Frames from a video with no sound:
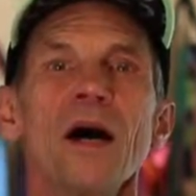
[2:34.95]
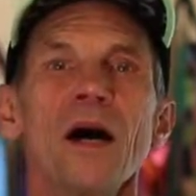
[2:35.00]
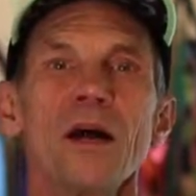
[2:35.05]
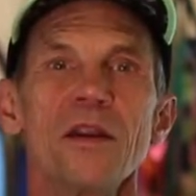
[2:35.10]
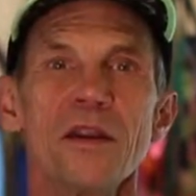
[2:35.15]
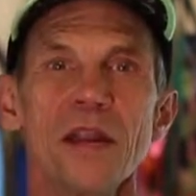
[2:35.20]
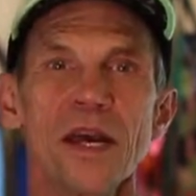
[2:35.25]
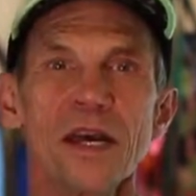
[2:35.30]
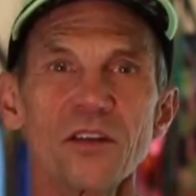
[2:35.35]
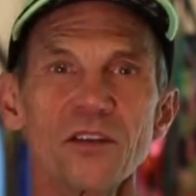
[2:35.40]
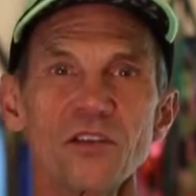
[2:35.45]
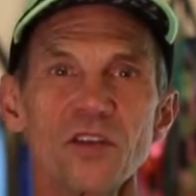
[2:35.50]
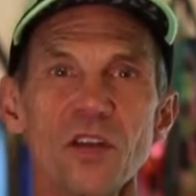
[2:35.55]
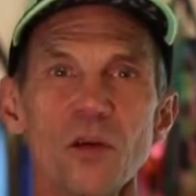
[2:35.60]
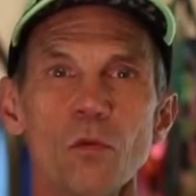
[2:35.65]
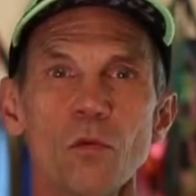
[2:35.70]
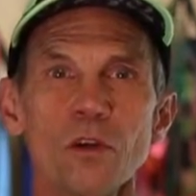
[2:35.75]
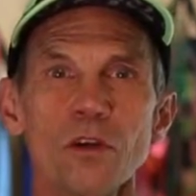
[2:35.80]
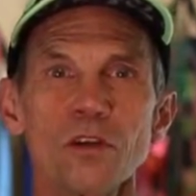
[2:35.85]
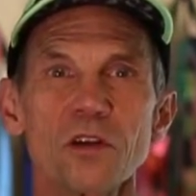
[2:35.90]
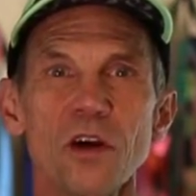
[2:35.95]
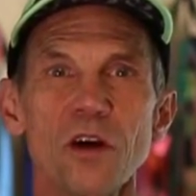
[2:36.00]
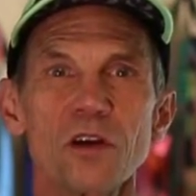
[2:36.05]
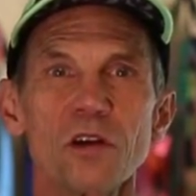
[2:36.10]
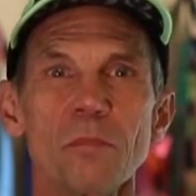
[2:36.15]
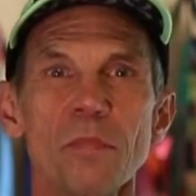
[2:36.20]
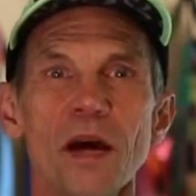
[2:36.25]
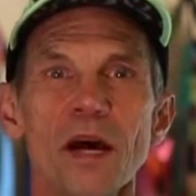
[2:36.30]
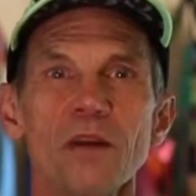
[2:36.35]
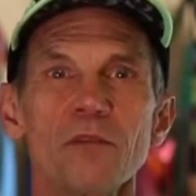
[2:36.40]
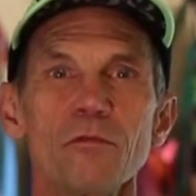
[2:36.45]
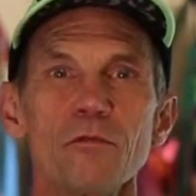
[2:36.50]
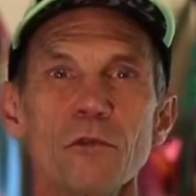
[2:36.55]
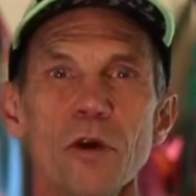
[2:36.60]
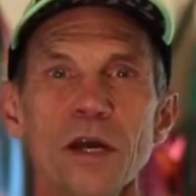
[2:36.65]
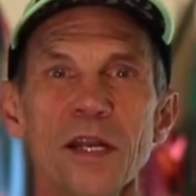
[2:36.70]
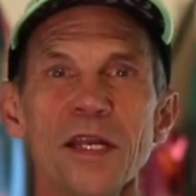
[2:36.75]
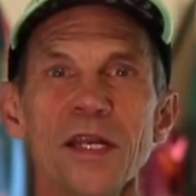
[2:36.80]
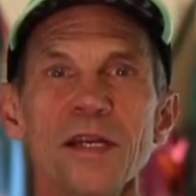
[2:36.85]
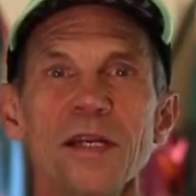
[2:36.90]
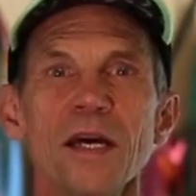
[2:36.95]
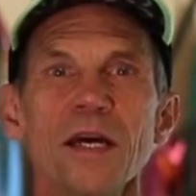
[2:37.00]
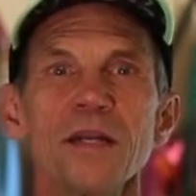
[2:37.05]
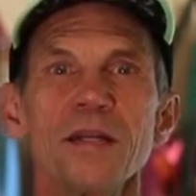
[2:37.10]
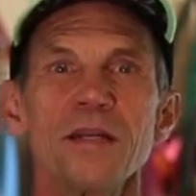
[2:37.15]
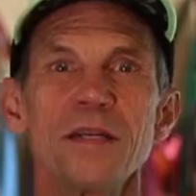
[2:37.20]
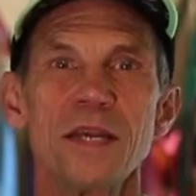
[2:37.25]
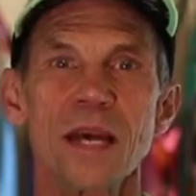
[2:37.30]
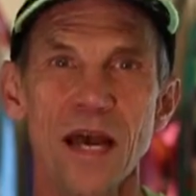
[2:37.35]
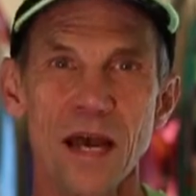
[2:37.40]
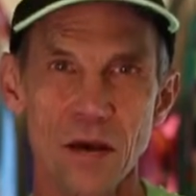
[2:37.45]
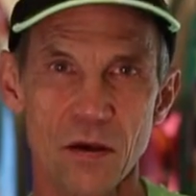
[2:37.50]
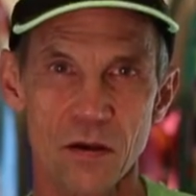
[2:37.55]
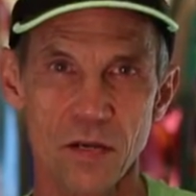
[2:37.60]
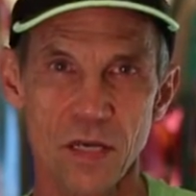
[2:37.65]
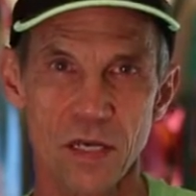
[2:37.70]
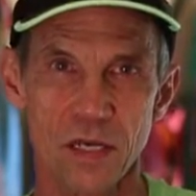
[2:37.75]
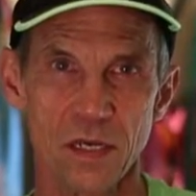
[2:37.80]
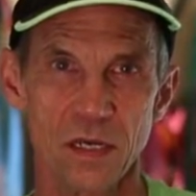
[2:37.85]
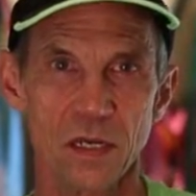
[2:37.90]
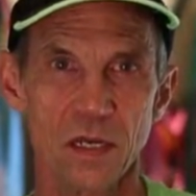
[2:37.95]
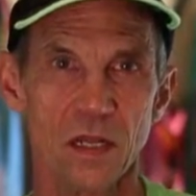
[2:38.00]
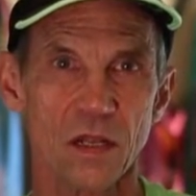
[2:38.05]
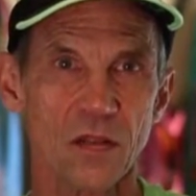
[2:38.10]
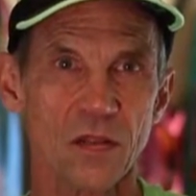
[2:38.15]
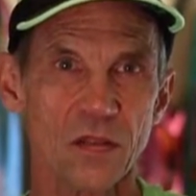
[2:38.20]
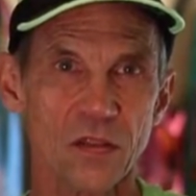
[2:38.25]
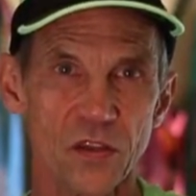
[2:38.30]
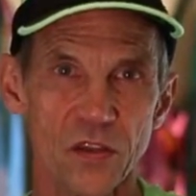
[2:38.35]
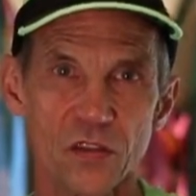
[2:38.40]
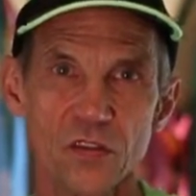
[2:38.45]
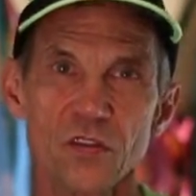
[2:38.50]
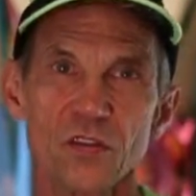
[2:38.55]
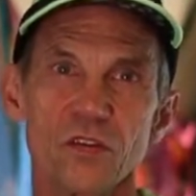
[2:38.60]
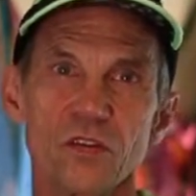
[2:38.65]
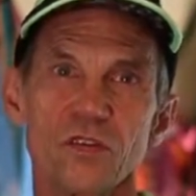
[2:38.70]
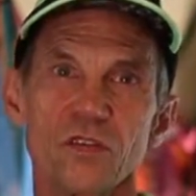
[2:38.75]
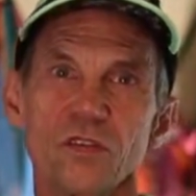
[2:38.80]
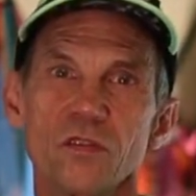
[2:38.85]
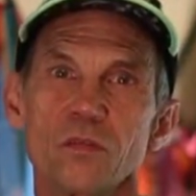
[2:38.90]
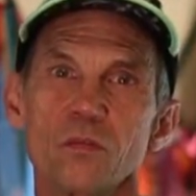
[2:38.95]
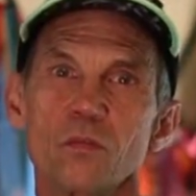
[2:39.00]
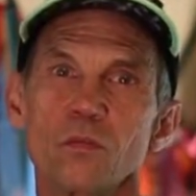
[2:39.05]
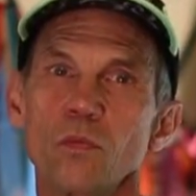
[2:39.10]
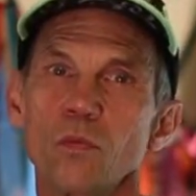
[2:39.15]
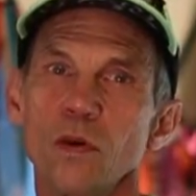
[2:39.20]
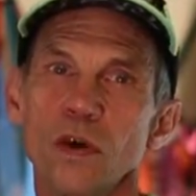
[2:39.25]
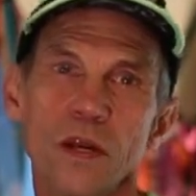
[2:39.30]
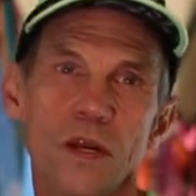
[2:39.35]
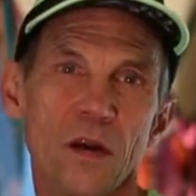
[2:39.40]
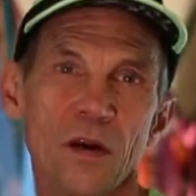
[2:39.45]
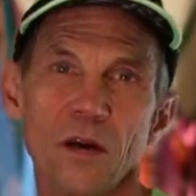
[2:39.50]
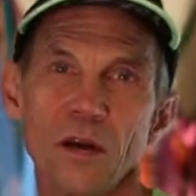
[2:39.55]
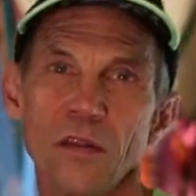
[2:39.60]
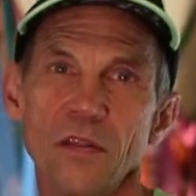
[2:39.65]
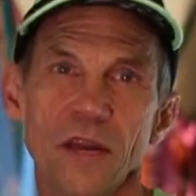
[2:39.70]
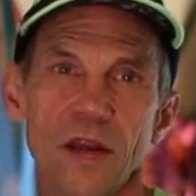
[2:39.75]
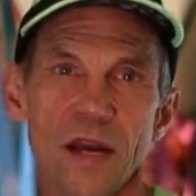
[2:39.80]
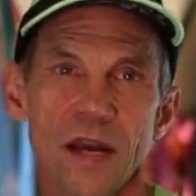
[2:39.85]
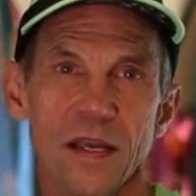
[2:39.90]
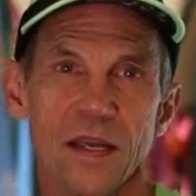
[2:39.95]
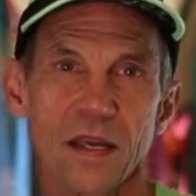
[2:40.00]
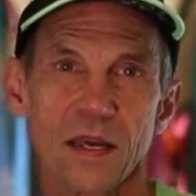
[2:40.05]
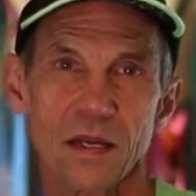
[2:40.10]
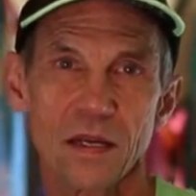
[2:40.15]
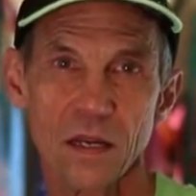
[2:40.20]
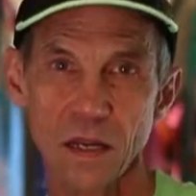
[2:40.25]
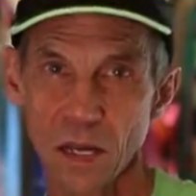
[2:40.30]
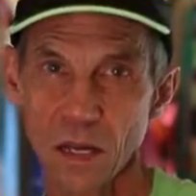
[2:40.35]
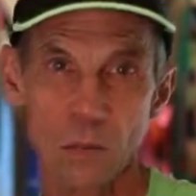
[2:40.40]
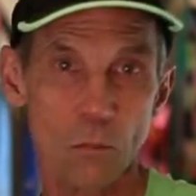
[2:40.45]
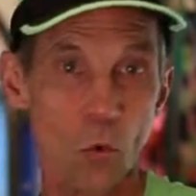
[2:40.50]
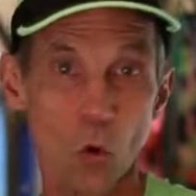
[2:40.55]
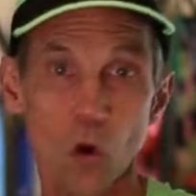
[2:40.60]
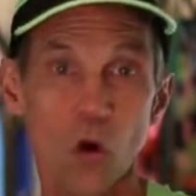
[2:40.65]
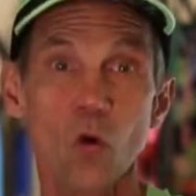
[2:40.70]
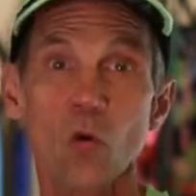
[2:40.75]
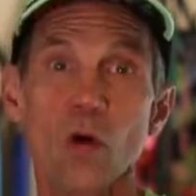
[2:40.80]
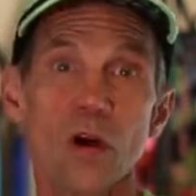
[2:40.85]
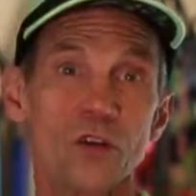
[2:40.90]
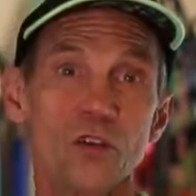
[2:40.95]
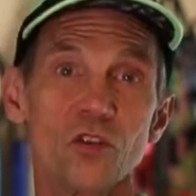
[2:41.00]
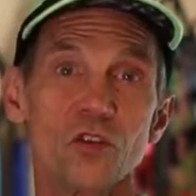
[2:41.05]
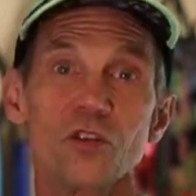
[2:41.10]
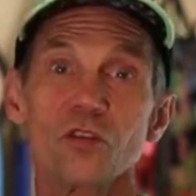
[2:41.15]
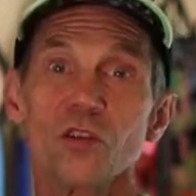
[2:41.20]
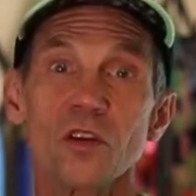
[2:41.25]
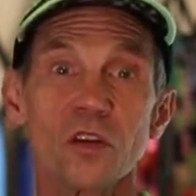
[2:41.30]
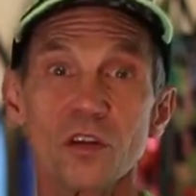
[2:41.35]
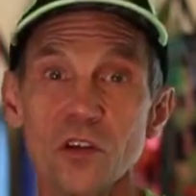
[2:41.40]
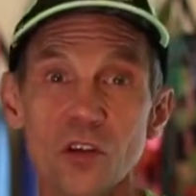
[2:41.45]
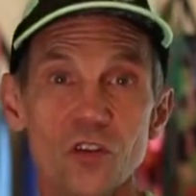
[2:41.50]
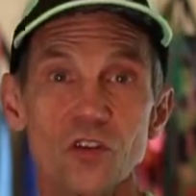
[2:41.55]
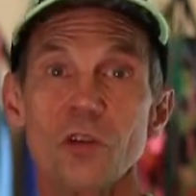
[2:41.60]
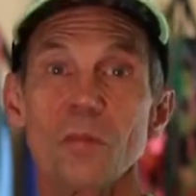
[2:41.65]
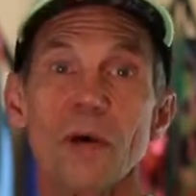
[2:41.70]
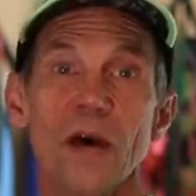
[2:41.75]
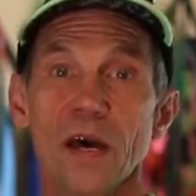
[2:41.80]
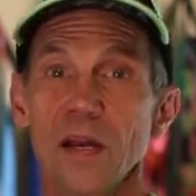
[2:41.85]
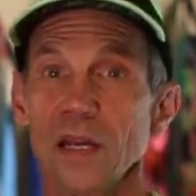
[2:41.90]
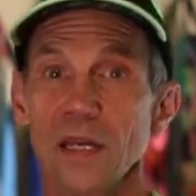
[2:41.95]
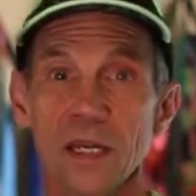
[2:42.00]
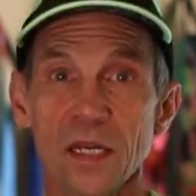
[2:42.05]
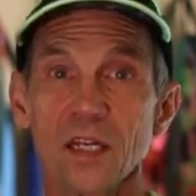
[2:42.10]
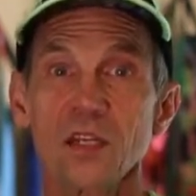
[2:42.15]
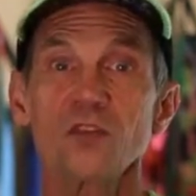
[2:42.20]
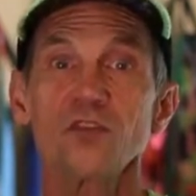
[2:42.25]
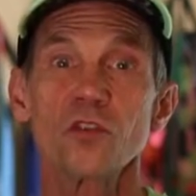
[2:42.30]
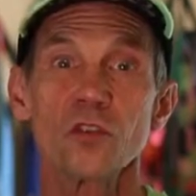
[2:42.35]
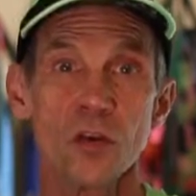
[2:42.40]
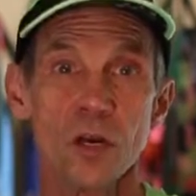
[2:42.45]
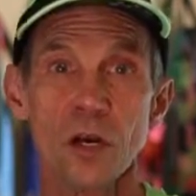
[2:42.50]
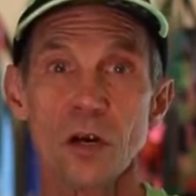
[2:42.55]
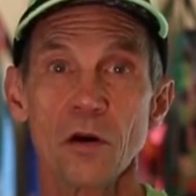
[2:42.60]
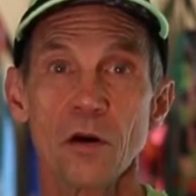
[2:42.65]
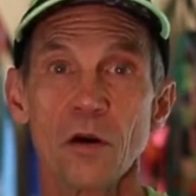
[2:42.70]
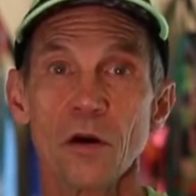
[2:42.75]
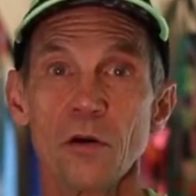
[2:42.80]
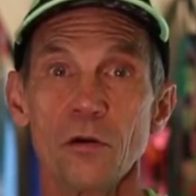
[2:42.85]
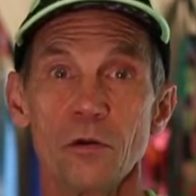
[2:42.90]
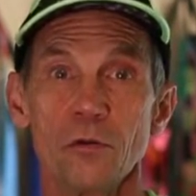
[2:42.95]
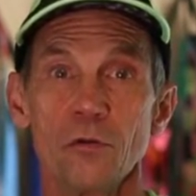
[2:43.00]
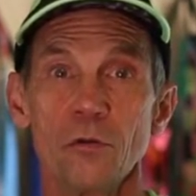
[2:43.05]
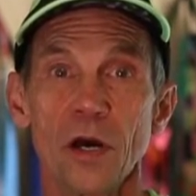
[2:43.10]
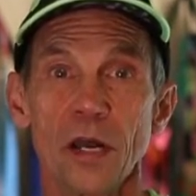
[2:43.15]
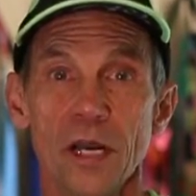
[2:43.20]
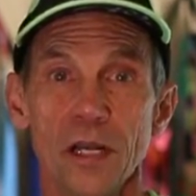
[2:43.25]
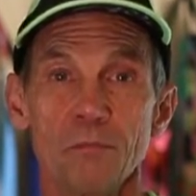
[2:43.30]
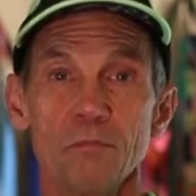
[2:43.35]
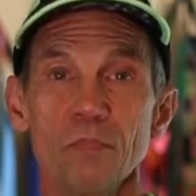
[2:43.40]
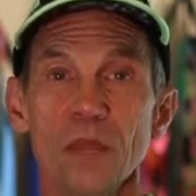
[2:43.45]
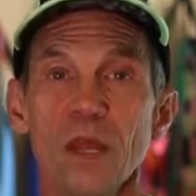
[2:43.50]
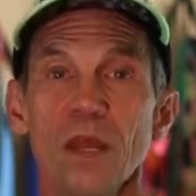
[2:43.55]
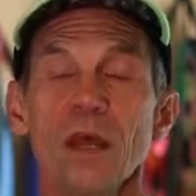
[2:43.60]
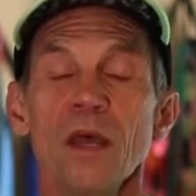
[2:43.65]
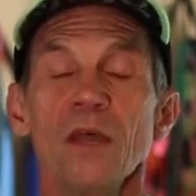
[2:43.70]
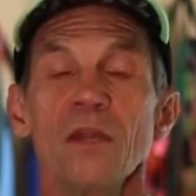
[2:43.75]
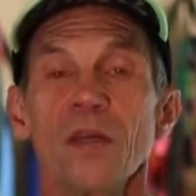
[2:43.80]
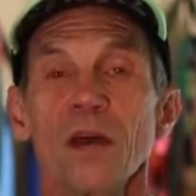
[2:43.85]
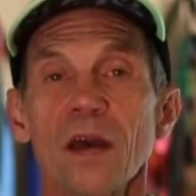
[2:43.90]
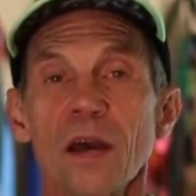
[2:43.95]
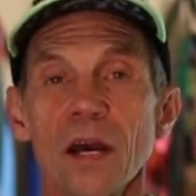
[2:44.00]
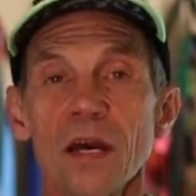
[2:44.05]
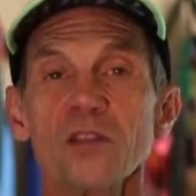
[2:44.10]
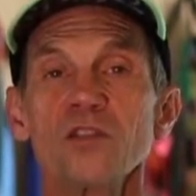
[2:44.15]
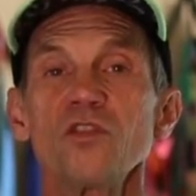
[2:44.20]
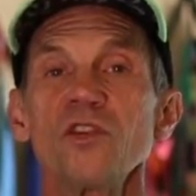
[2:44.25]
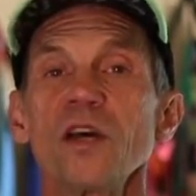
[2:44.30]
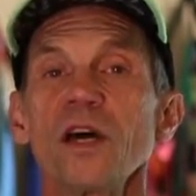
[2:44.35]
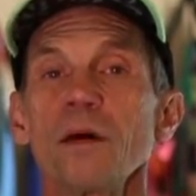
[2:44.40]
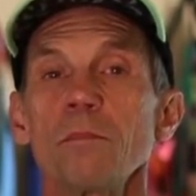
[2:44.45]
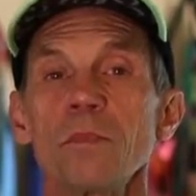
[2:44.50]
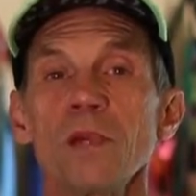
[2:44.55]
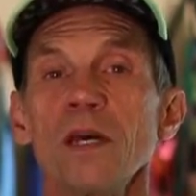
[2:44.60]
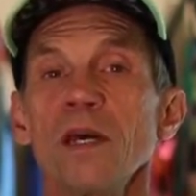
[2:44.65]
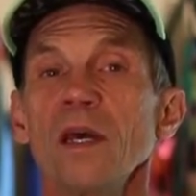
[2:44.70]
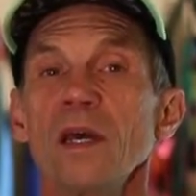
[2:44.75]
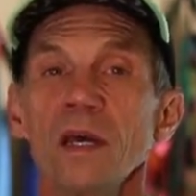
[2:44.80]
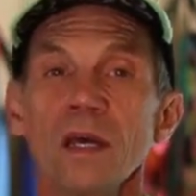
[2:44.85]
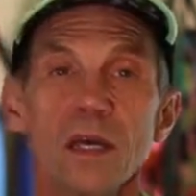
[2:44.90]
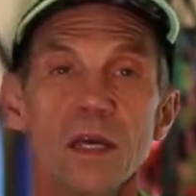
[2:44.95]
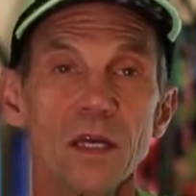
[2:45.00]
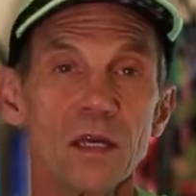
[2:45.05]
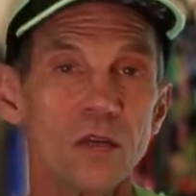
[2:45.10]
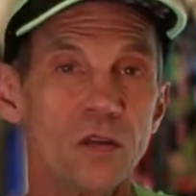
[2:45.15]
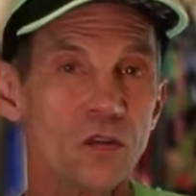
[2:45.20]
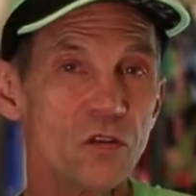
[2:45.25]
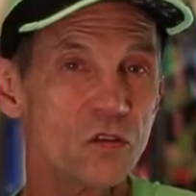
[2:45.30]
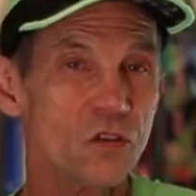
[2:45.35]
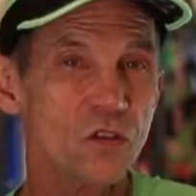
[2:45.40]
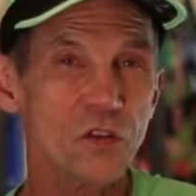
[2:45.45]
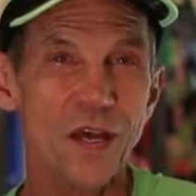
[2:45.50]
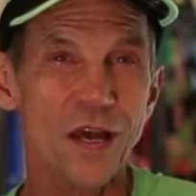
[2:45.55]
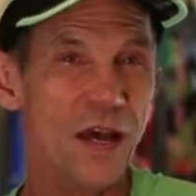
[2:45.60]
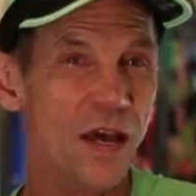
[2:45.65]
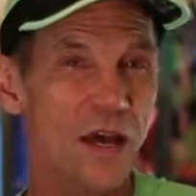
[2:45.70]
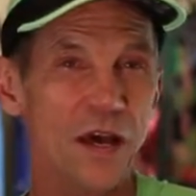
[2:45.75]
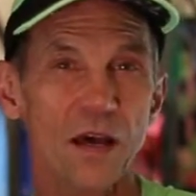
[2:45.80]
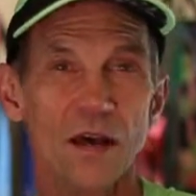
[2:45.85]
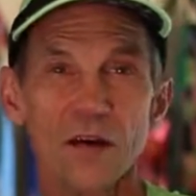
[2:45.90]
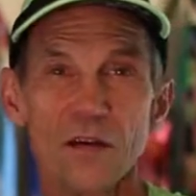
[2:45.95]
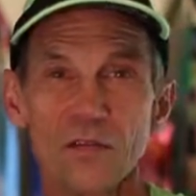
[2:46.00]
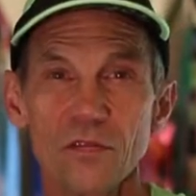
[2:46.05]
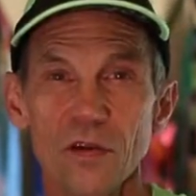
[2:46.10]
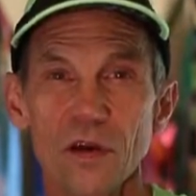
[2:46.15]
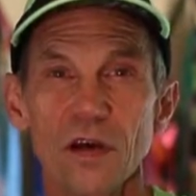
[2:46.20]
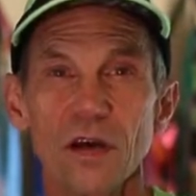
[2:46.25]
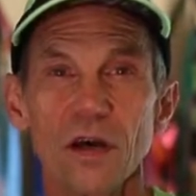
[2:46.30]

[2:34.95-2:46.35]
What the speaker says: Next, I want to talk about running downhill. This is an area that I get more questions than just about any scenario in running. The concept is to have